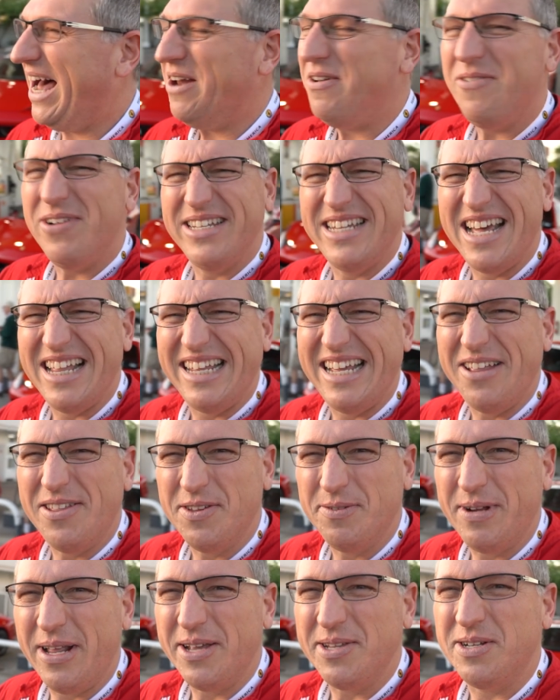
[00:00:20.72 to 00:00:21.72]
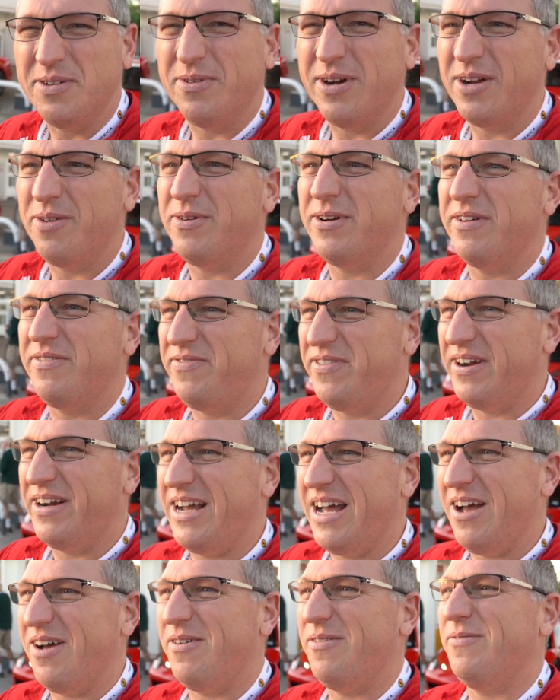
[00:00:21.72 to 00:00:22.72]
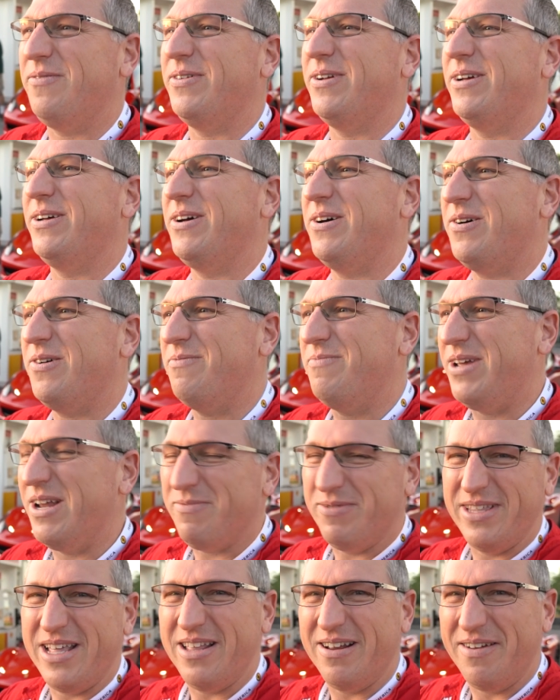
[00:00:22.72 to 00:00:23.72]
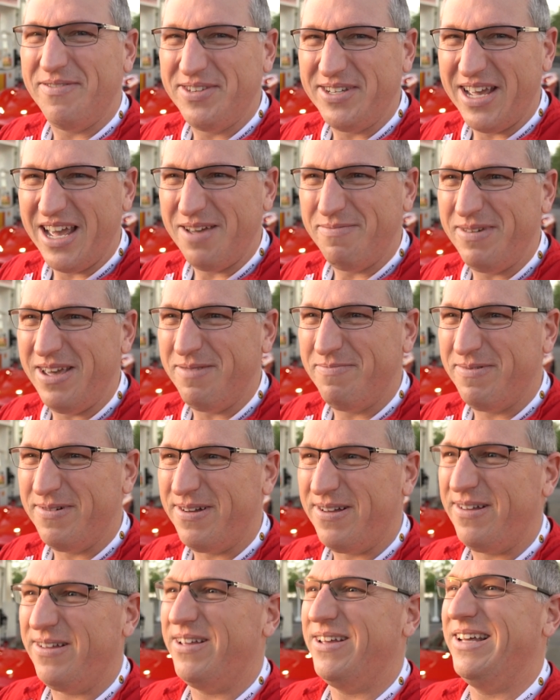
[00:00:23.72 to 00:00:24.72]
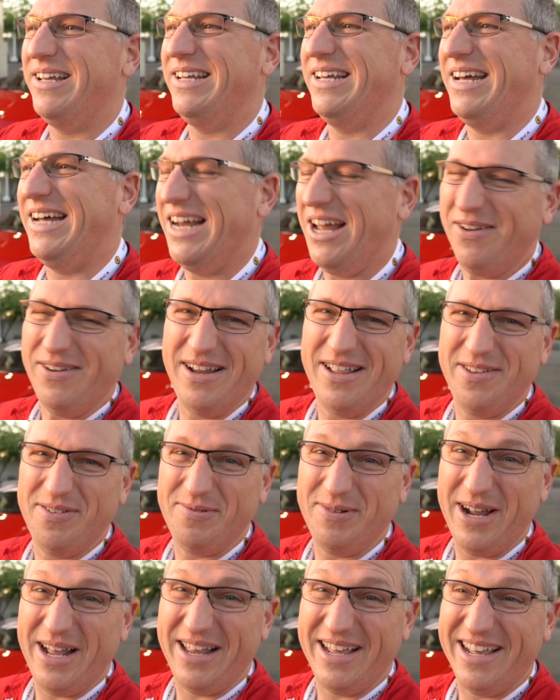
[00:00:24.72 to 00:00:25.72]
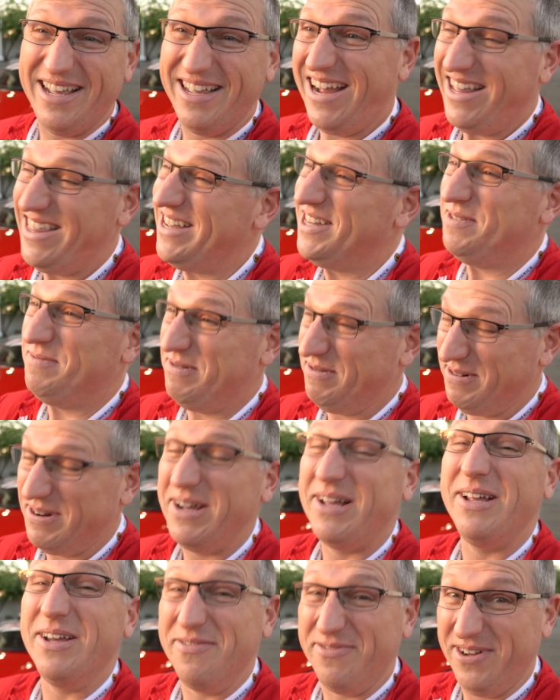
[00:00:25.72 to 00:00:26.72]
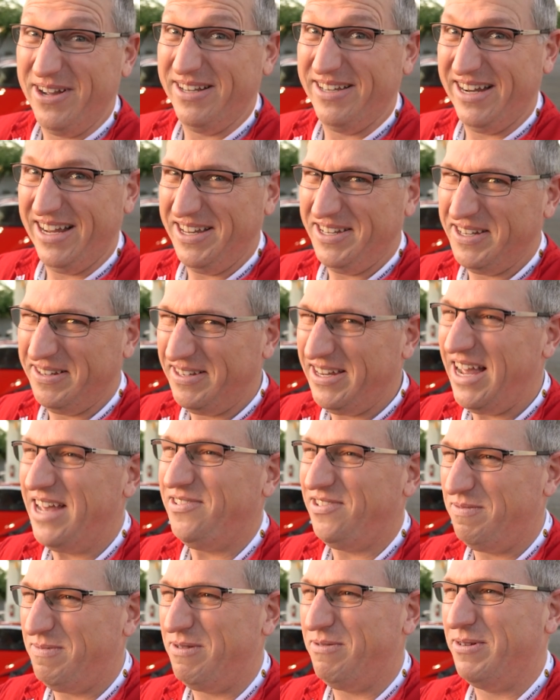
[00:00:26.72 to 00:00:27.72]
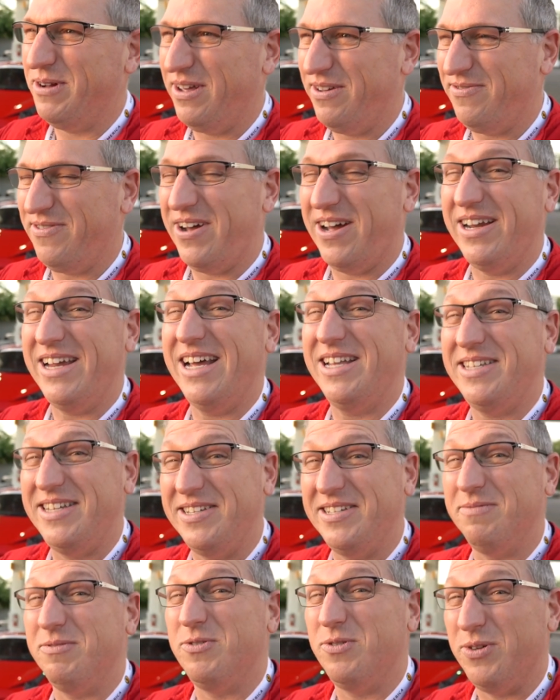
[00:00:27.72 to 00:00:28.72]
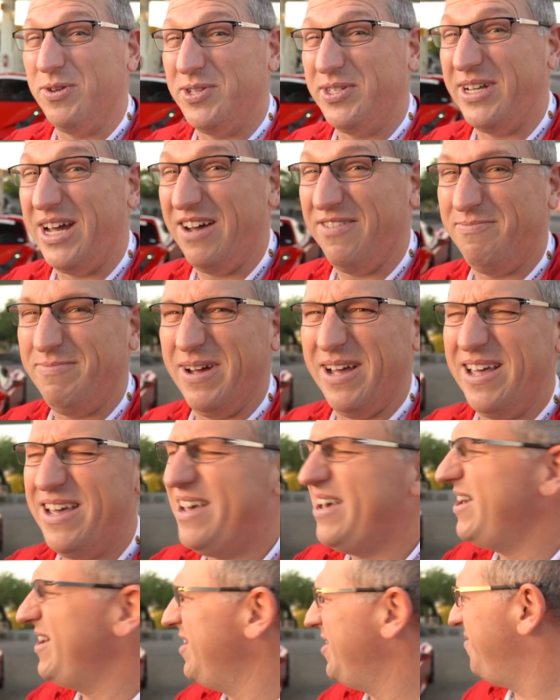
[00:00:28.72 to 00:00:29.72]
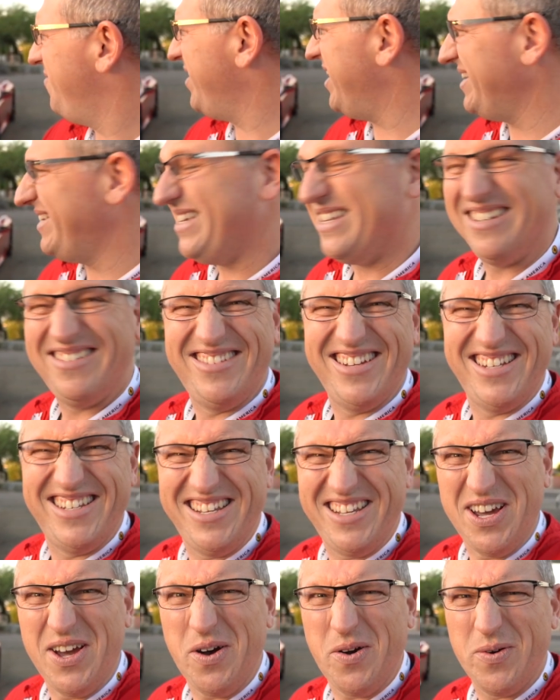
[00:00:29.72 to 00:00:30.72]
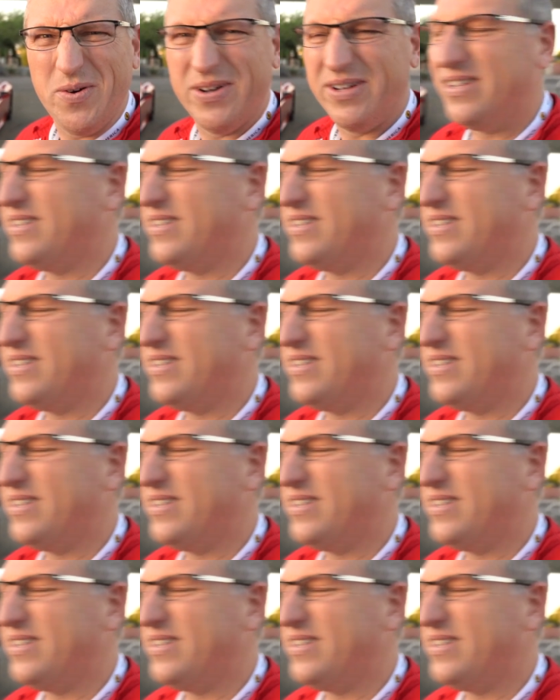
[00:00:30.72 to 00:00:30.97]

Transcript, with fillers: I don't know exactly how this rally's gonna work. We're gonna figure it out. We're gonna go meet up with the other FCA people, head out on this rally. I think it's gonna be really fun today. So today should be really fun and see some cool stuff, but we to see is GTO.